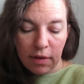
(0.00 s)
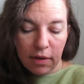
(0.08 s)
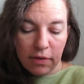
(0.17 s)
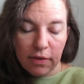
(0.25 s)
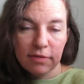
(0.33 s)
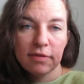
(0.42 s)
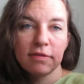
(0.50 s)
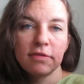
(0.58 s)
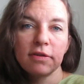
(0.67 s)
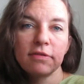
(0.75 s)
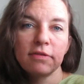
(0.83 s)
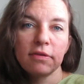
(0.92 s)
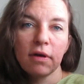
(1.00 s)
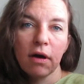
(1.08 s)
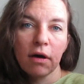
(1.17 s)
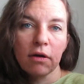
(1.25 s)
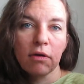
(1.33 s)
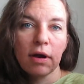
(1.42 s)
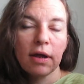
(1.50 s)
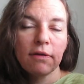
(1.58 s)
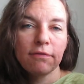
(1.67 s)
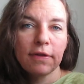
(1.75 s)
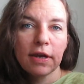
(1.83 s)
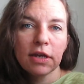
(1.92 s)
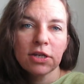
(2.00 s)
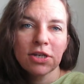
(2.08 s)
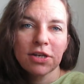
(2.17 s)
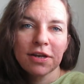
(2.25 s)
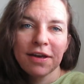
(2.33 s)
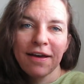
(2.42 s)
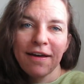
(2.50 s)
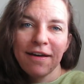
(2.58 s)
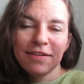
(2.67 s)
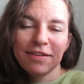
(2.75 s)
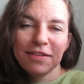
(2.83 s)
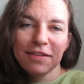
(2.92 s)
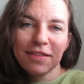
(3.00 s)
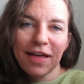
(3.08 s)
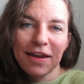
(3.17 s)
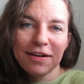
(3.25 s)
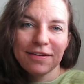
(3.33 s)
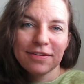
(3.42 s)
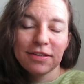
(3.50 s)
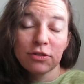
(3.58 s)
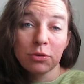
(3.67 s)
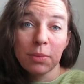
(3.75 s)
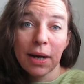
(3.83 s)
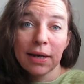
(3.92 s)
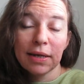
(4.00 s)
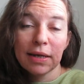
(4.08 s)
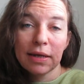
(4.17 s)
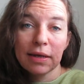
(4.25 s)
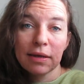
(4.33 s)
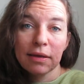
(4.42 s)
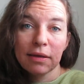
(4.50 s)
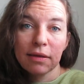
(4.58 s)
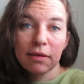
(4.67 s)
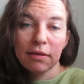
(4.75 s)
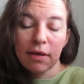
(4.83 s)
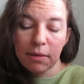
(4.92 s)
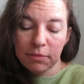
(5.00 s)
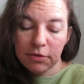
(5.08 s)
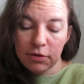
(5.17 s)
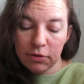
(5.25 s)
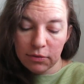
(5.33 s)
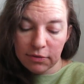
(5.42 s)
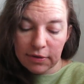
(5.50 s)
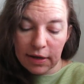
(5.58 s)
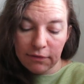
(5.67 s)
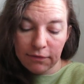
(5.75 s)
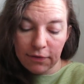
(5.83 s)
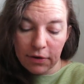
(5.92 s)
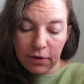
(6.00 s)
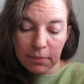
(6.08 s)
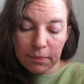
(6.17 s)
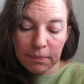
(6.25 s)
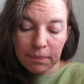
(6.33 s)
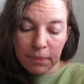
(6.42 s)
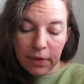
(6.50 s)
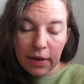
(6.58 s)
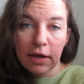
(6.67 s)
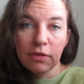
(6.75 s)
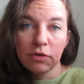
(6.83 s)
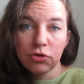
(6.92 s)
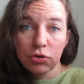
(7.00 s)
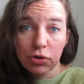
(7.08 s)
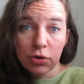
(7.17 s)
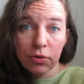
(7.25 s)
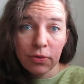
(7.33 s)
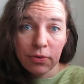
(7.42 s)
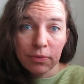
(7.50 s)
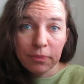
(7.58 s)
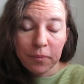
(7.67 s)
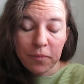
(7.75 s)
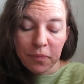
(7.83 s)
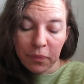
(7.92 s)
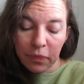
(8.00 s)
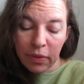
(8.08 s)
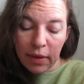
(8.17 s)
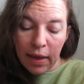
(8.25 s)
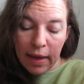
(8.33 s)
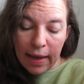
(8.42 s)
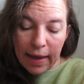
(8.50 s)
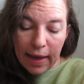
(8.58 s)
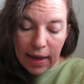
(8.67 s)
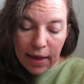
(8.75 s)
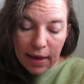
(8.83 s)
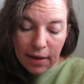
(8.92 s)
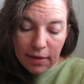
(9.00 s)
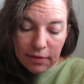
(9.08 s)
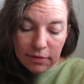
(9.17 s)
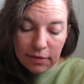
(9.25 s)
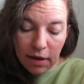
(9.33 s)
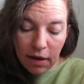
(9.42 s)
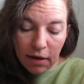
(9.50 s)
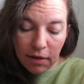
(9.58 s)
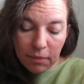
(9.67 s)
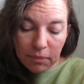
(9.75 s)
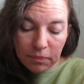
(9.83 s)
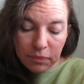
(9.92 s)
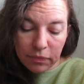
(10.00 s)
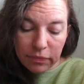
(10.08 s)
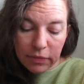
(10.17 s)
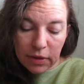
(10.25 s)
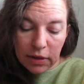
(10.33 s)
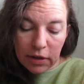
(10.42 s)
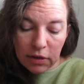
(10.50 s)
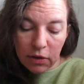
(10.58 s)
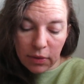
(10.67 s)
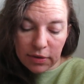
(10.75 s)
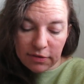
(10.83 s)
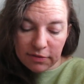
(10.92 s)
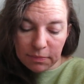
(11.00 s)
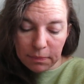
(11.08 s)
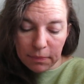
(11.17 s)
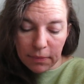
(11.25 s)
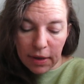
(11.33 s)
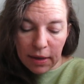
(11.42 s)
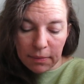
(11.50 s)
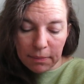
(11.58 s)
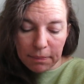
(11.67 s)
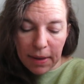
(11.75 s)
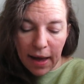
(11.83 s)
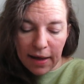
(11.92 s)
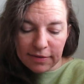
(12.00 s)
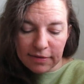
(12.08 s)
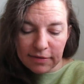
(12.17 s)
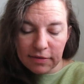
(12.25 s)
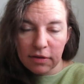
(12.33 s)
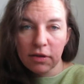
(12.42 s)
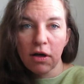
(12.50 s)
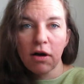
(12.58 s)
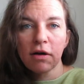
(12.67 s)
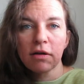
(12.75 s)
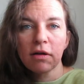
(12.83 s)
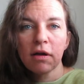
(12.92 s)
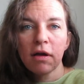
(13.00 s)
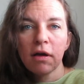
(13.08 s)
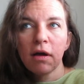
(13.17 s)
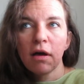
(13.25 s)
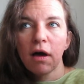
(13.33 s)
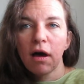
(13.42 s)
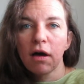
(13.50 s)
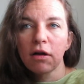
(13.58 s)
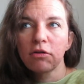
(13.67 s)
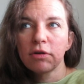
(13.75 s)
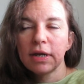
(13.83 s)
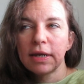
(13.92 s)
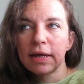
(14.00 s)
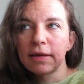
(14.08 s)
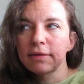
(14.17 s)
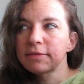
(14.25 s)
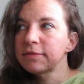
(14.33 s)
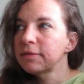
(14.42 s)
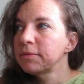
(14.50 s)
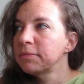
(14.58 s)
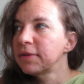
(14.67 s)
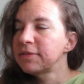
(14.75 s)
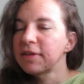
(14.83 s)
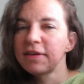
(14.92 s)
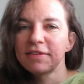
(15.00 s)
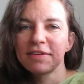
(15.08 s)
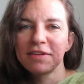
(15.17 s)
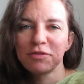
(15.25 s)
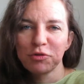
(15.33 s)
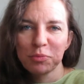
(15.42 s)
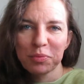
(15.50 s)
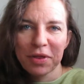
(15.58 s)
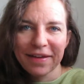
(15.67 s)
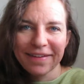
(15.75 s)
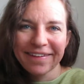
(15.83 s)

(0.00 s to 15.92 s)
this is just a great finish to the letter, just reminding them to stand firm in the truth. And, um, you know, it just, it passes along uh, greetings. My son is in his room playing.